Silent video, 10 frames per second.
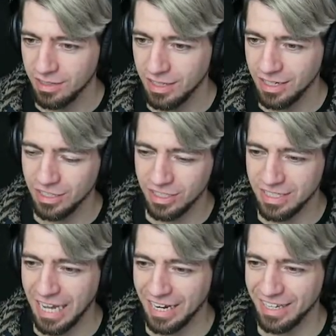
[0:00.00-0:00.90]
It isn't
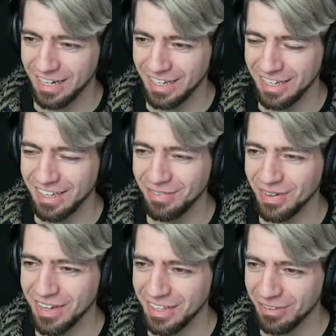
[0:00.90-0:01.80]
technically,
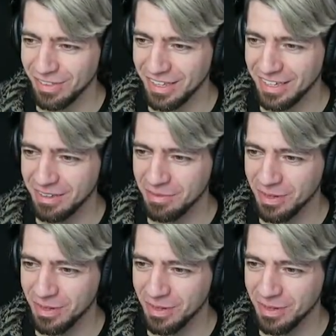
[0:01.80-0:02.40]
but I don't think.